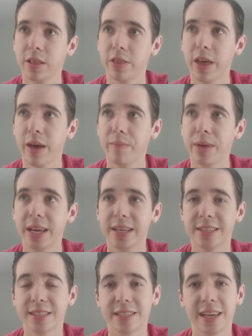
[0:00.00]
that make
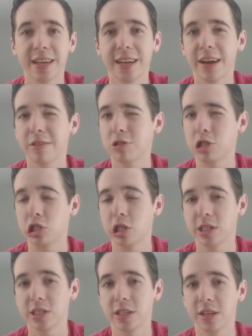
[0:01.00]
it stand out
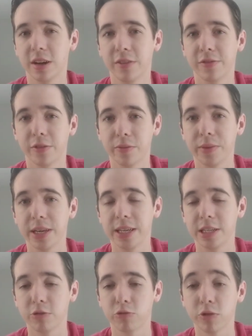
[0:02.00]
just enough for me
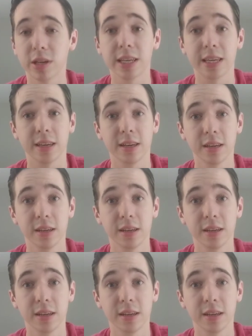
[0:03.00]
to really